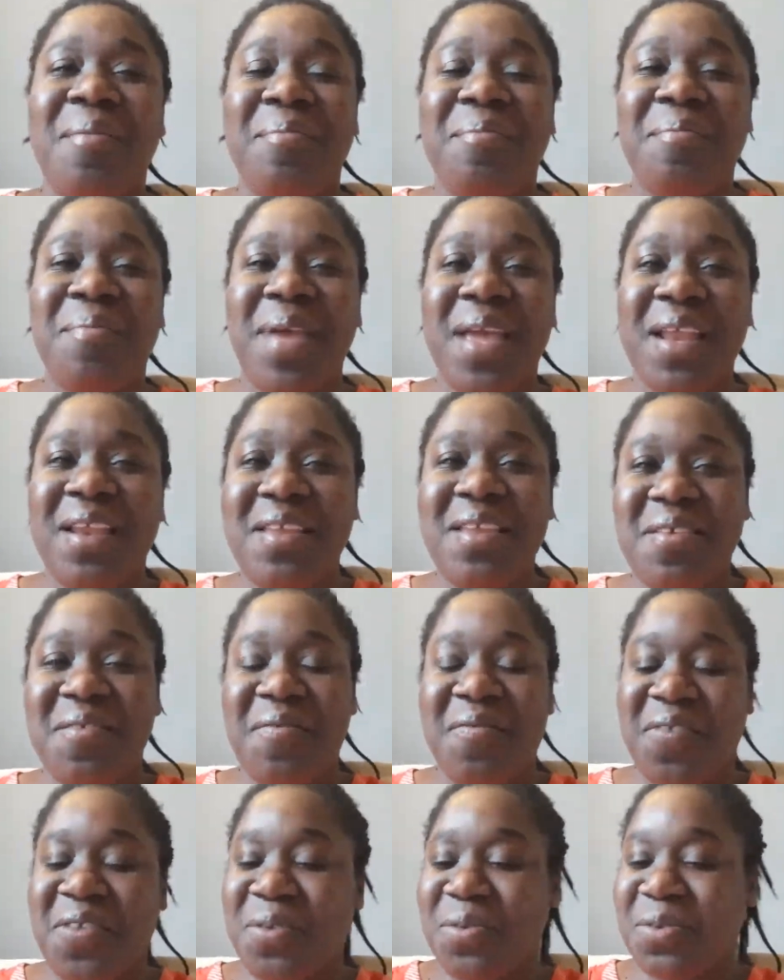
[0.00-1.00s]
Many
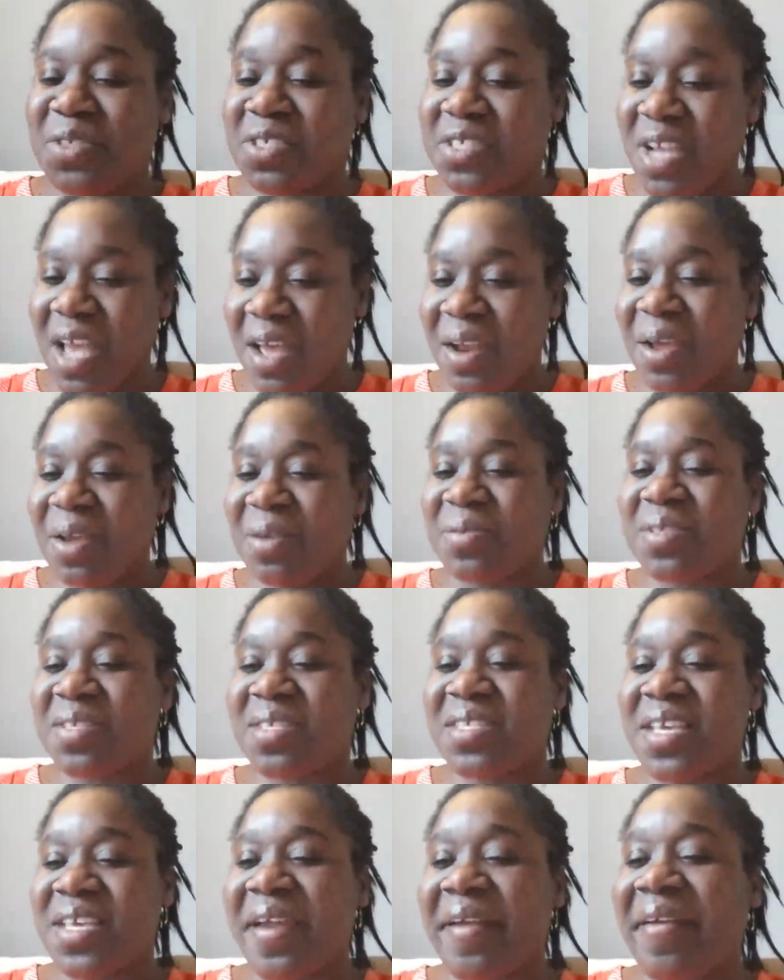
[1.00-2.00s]
of you. Shout out
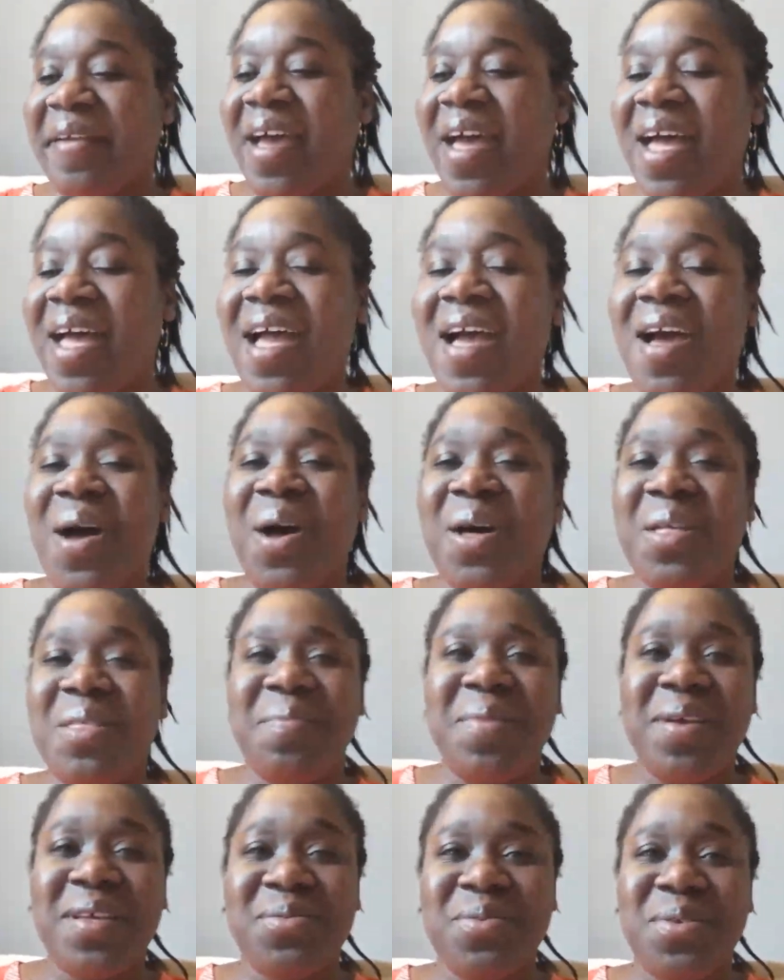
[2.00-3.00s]
Sarah. All
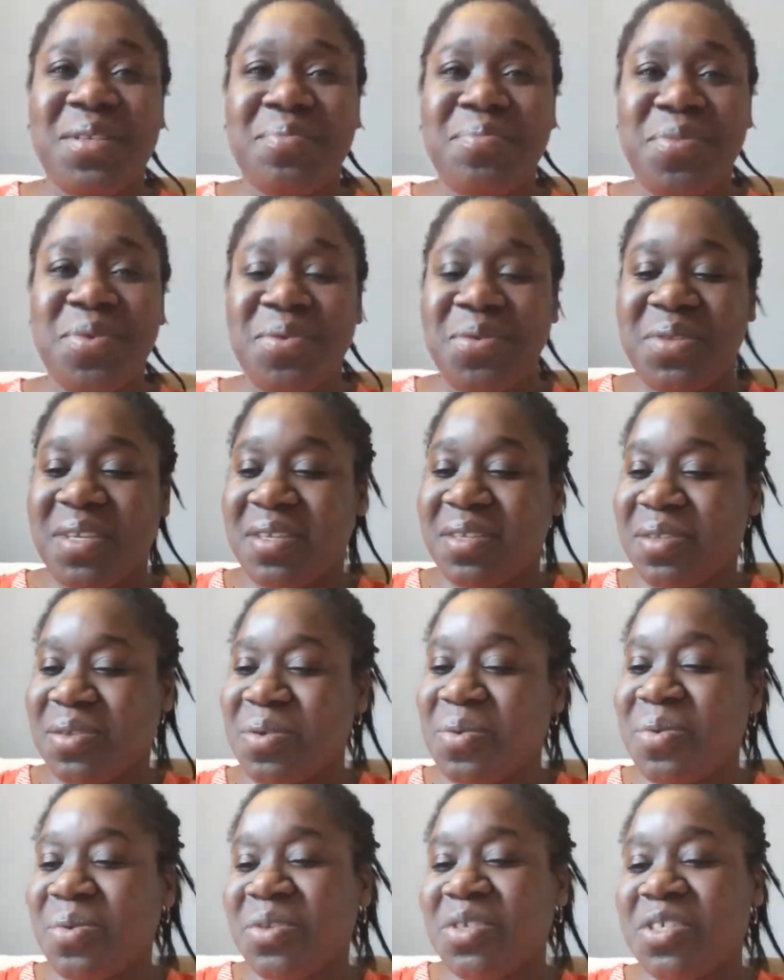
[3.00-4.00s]
the best with music
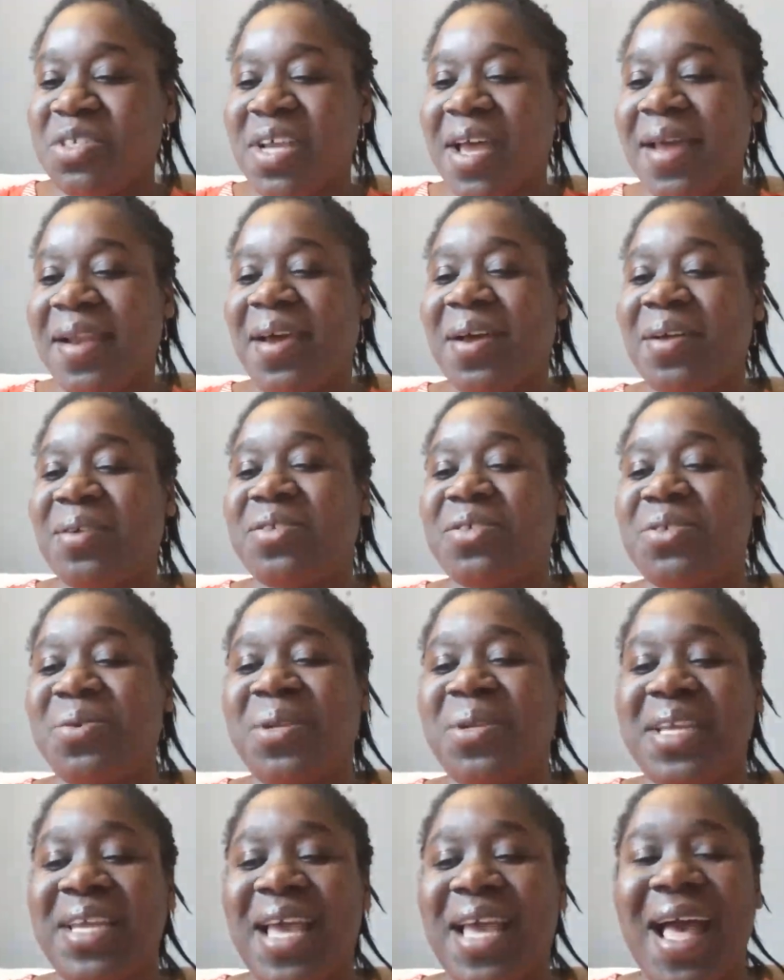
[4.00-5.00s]
school. Shout out
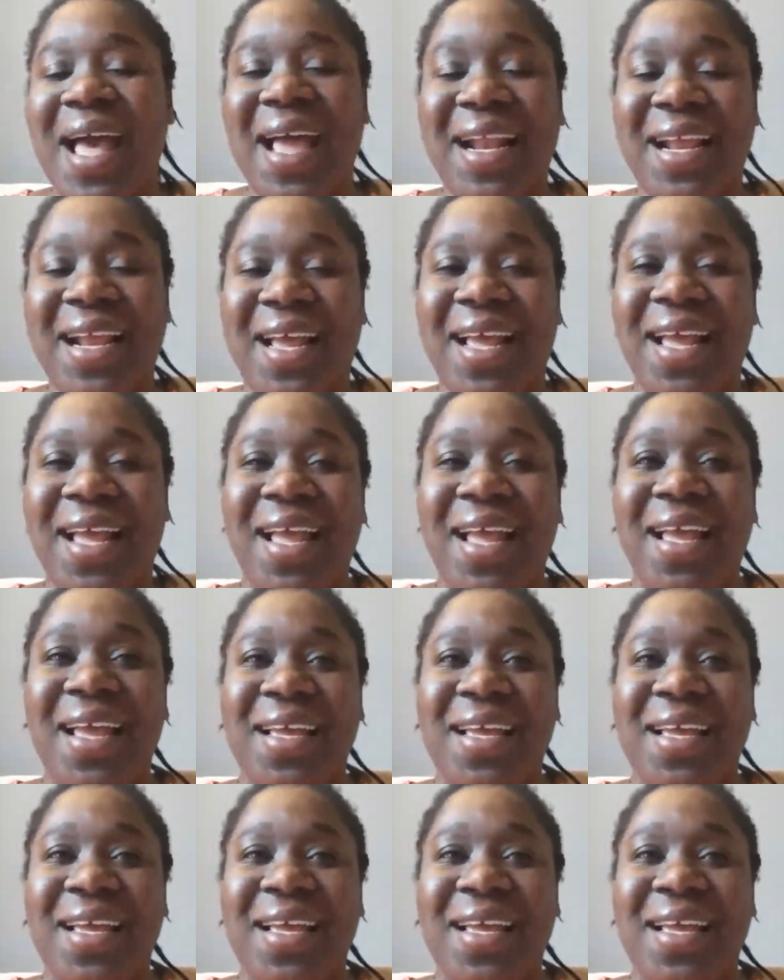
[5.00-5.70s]
Juliana.